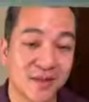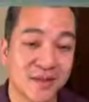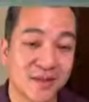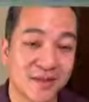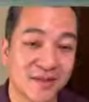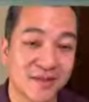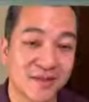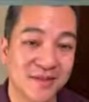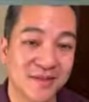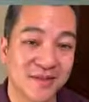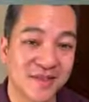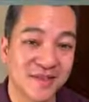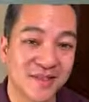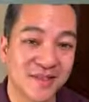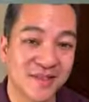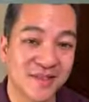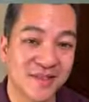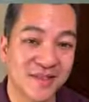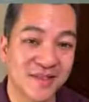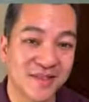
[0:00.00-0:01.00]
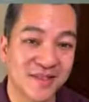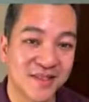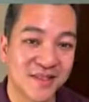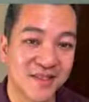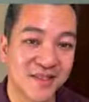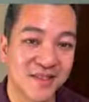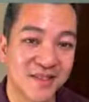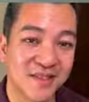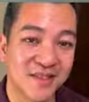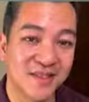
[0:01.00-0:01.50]

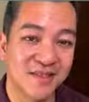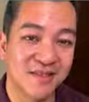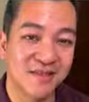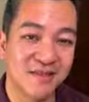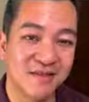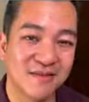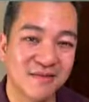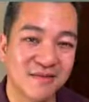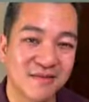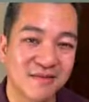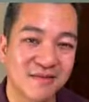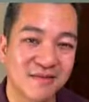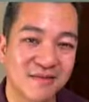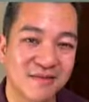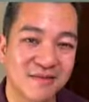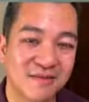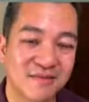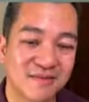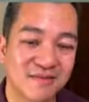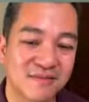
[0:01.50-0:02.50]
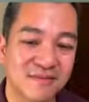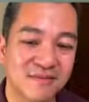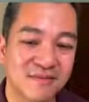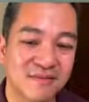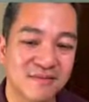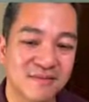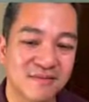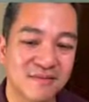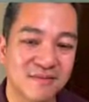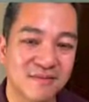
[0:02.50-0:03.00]

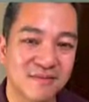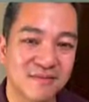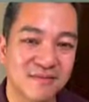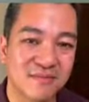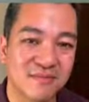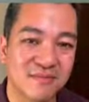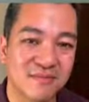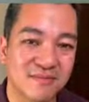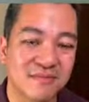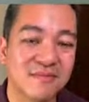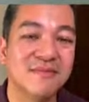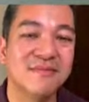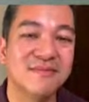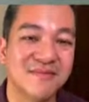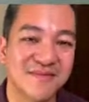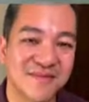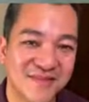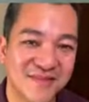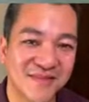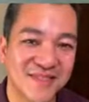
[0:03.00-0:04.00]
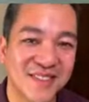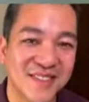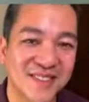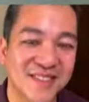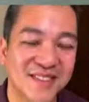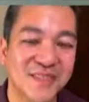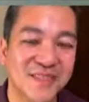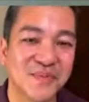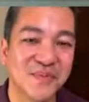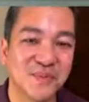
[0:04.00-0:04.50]

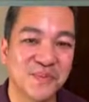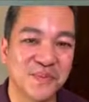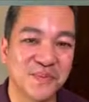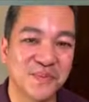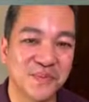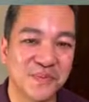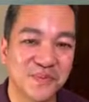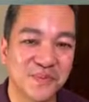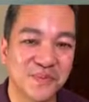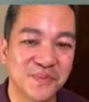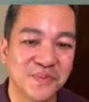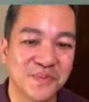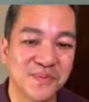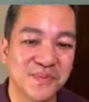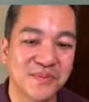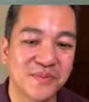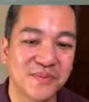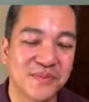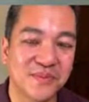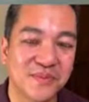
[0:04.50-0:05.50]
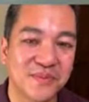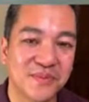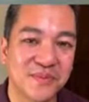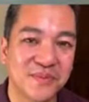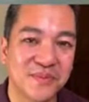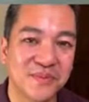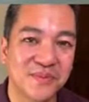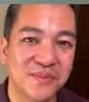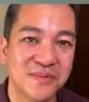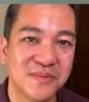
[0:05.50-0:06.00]

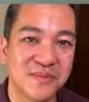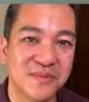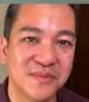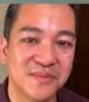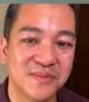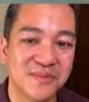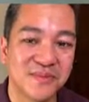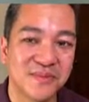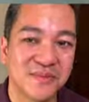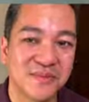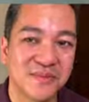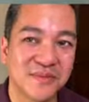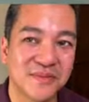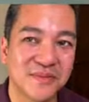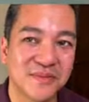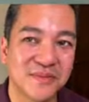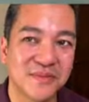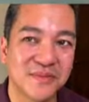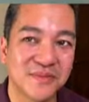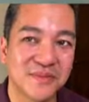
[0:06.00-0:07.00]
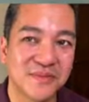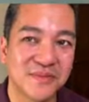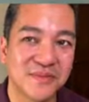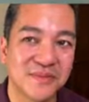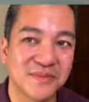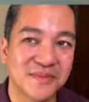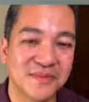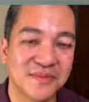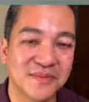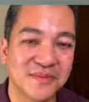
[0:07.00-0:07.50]

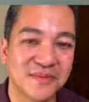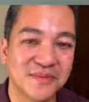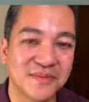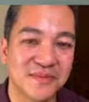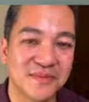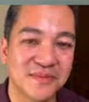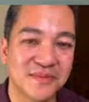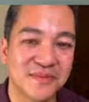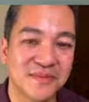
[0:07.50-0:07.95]
(silent)